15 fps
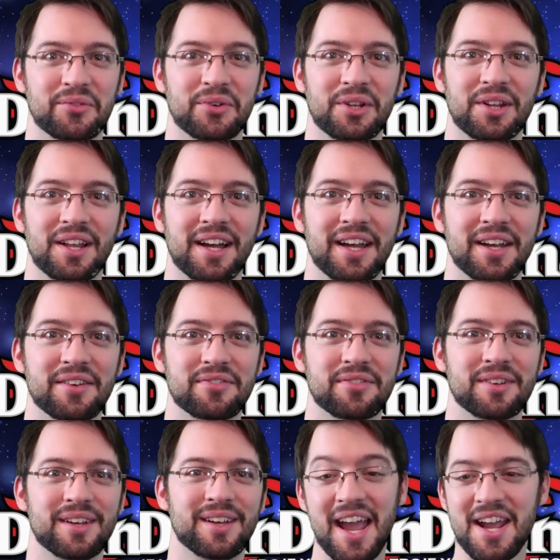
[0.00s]
in real life.
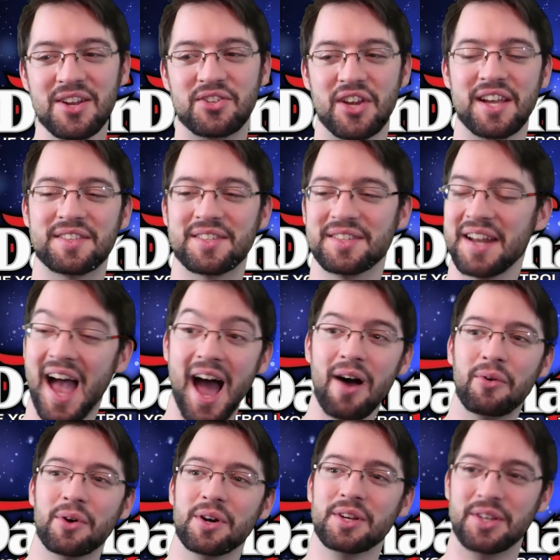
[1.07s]
Hey, Jason,
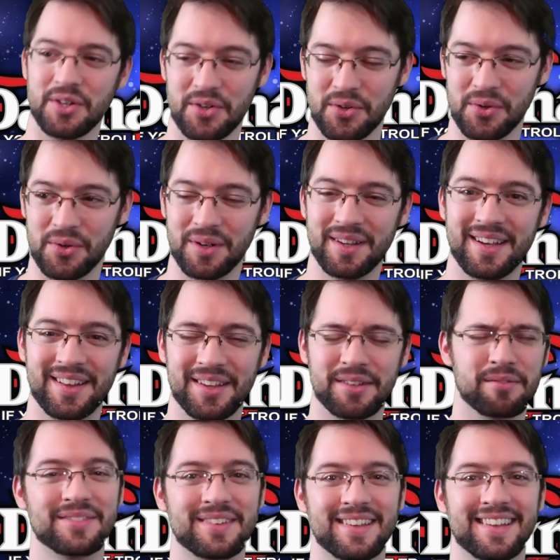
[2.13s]
how are you? Like,
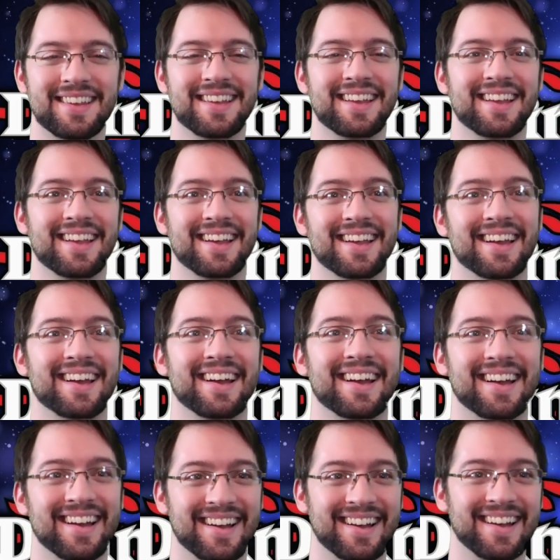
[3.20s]
like, are you making
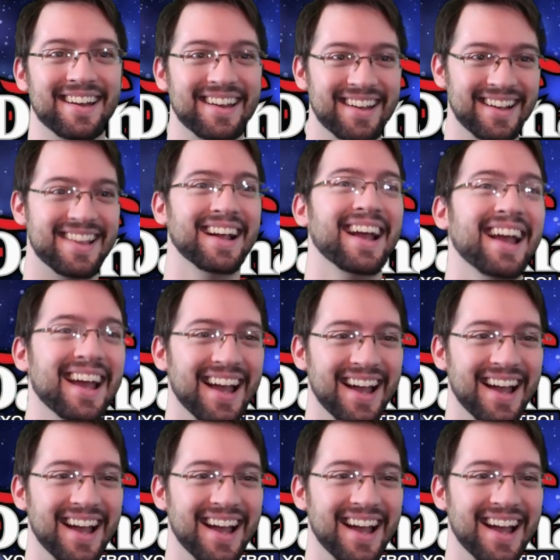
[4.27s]
fun of me?